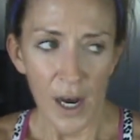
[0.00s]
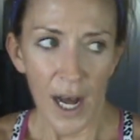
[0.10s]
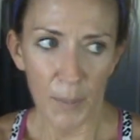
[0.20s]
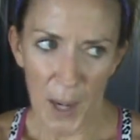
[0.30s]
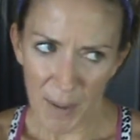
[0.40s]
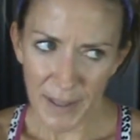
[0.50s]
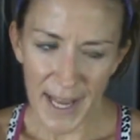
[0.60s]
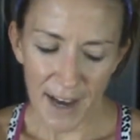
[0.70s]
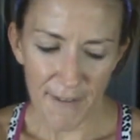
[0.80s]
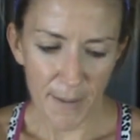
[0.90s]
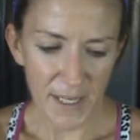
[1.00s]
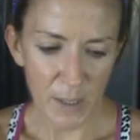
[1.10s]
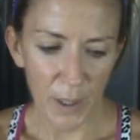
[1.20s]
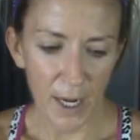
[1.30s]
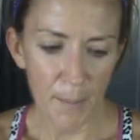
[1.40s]
I'll probably have them
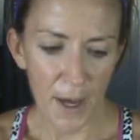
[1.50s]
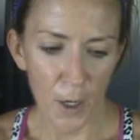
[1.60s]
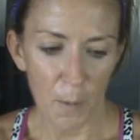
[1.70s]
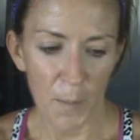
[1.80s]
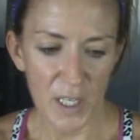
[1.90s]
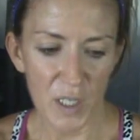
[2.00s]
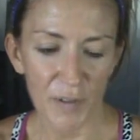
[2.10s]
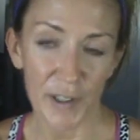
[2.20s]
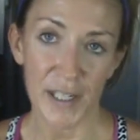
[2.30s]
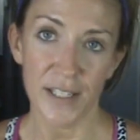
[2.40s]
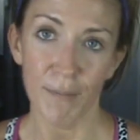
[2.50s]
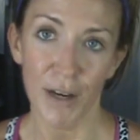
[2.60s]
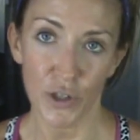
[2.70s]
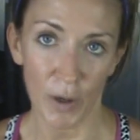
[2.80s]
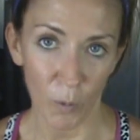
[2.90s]
explain it better. But as far as
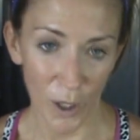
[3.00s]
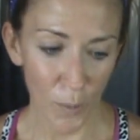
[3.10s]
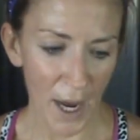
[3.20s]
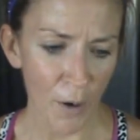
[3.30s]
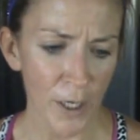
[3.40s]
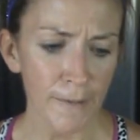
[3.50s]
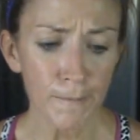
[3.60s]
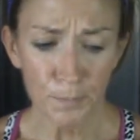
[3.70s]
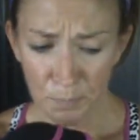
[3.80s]
measuring willpower,